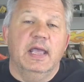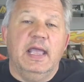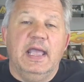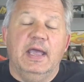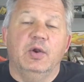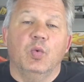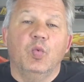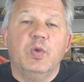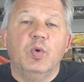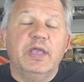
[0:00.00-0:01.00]
And
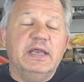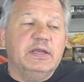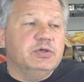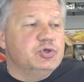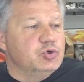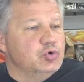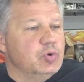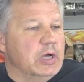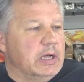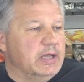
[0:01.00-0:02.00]
we will get into